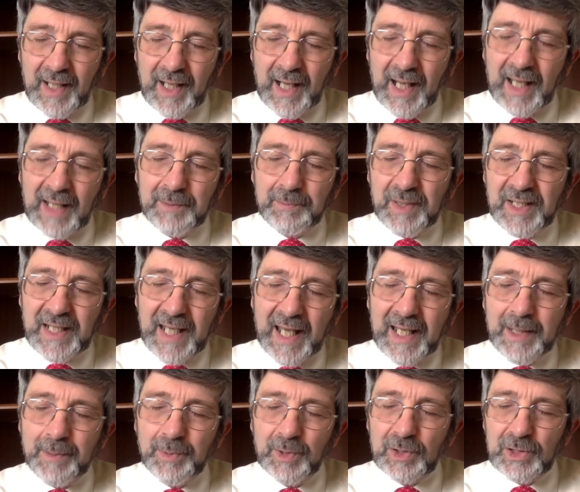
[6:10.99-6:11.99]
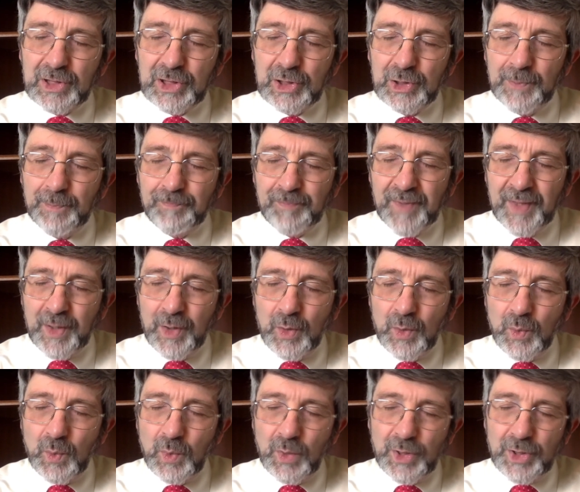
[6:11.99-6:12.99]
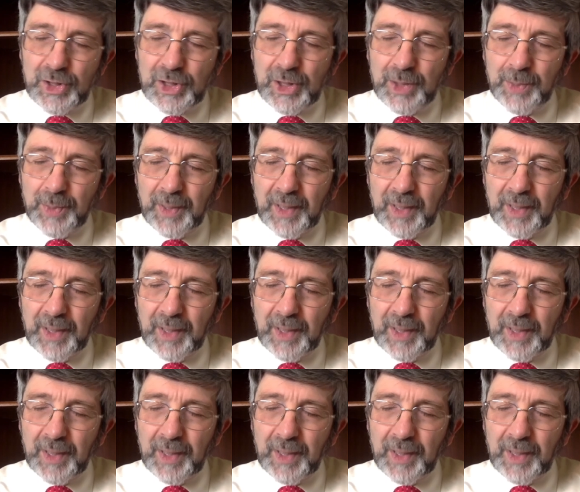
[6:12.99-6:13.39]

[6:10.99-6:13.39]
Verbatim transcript: and be able to worship